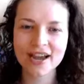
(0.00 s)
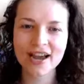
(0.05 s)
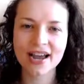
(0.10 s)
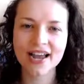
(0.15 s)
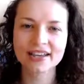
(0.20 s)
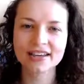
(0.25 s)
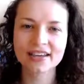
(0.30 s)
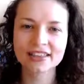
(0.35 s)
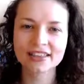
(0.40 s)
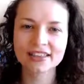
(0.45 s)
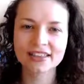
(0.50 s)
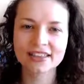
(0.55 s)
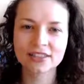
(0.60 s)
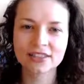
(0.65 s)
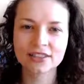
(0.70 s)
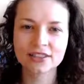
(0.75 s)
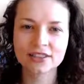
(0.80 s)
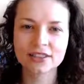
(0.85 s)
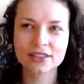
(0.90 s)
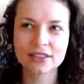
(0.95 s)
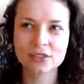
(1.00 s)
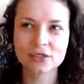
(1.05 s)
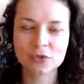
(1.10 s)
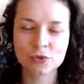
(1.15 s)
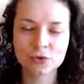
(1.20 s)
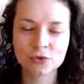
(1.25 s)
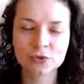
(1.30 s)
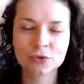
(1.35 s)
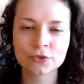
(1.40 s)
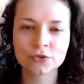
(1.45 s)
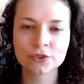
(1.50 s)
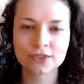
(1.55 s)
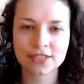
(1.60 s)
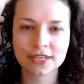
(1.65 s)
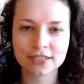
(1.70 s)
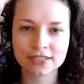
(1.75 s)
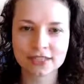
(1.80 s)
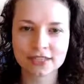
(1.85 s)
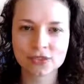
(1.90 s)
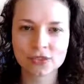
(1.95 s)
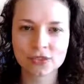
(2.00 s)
And I think the two were related.